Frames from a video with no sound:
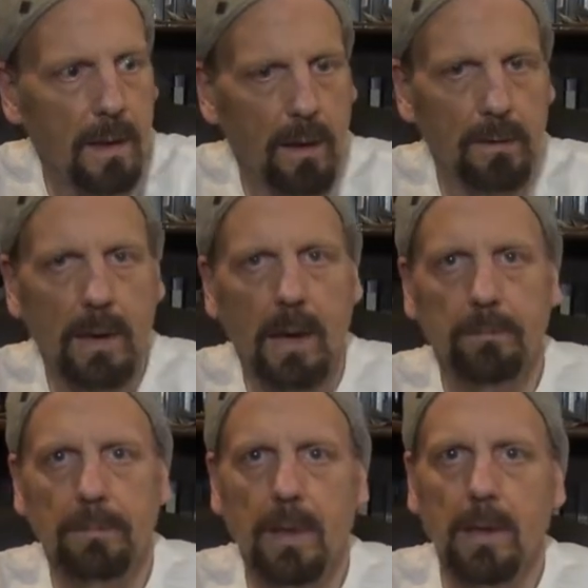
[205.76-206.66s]

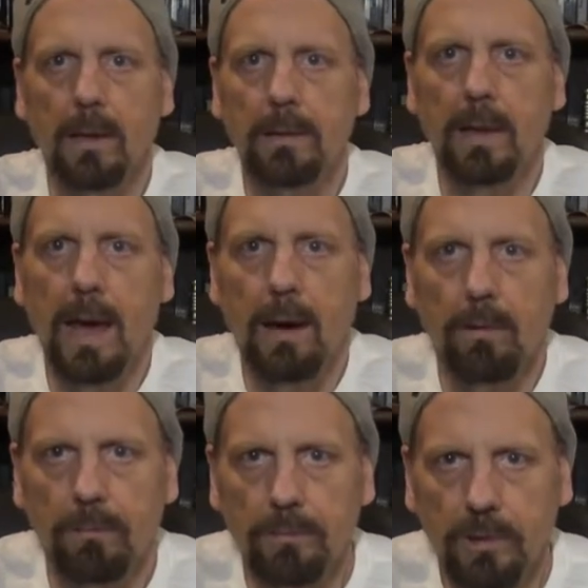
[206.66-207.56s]
Okay,
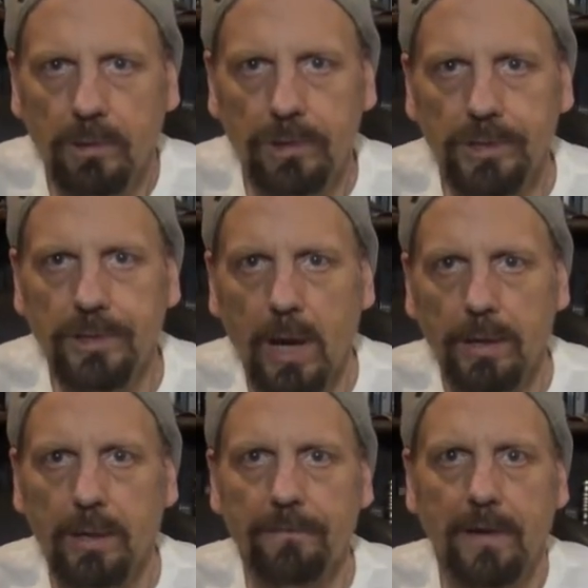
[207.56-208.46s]
now you just saw
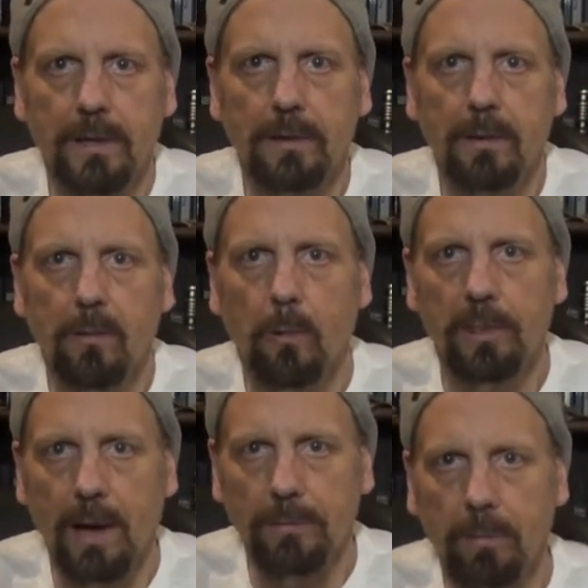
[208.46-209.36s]
the effect
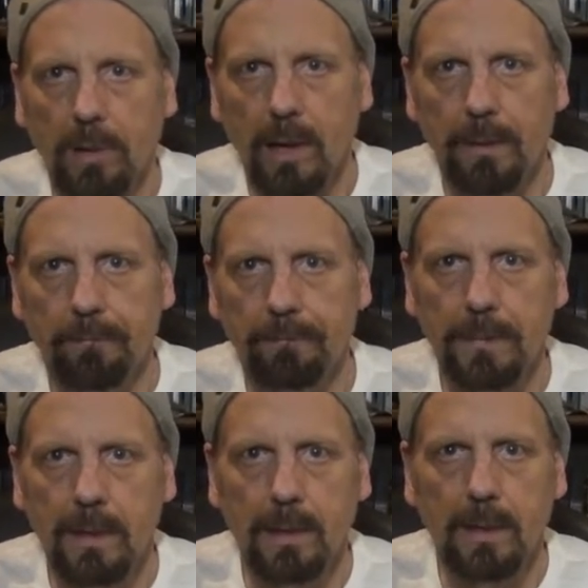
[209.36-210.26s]
without the blood.
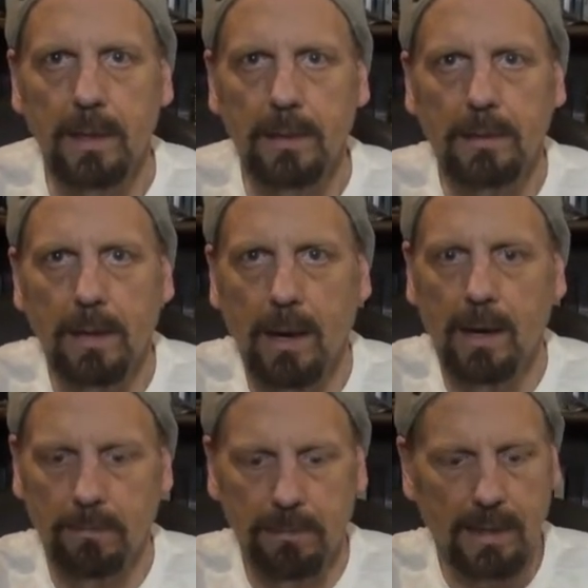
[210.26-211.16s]

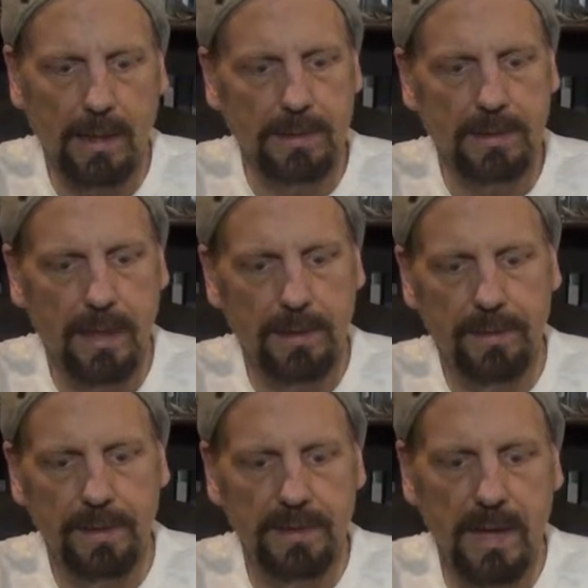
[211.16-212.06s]
Like I
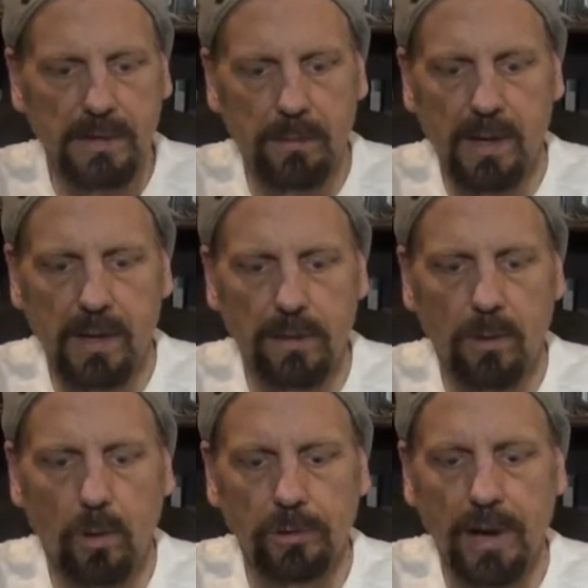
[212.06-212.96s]
said, this has to be hidden
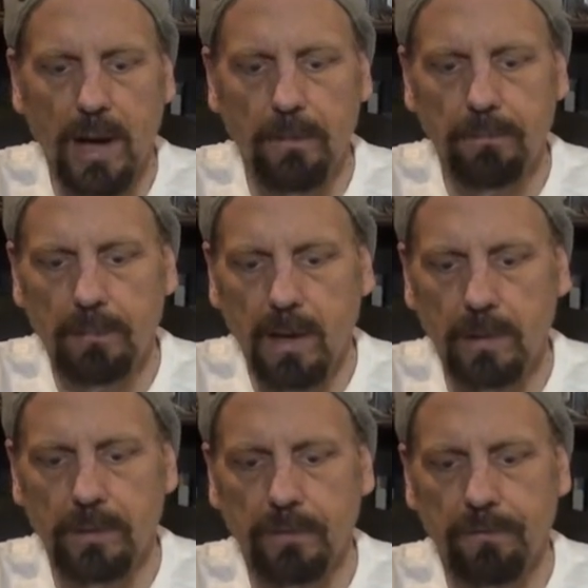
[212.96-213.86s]
the whole time
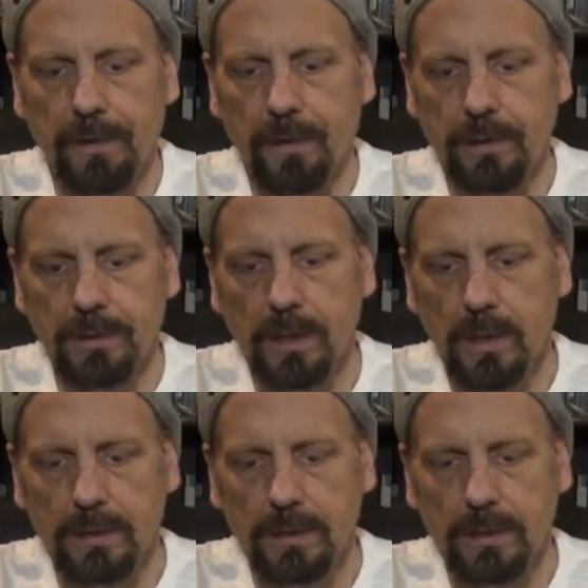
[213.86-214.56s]
under your fingers.